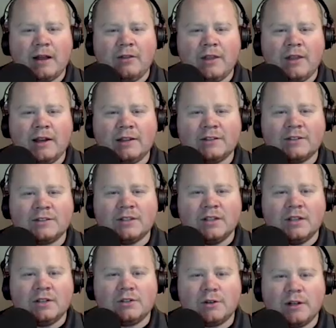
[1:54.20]
how that has
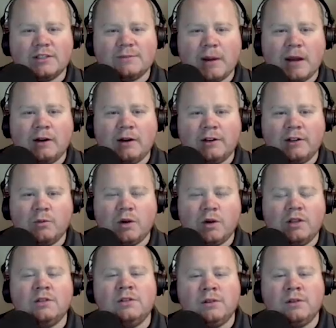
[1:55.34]
transpired into what
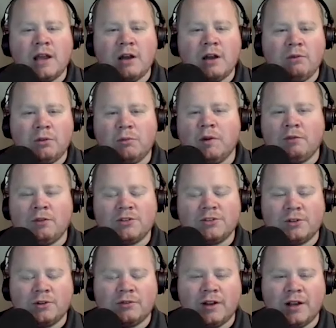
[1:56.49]
you do now with River
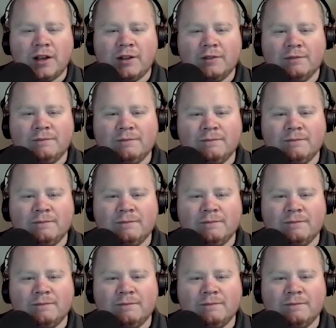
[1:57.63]
Certified.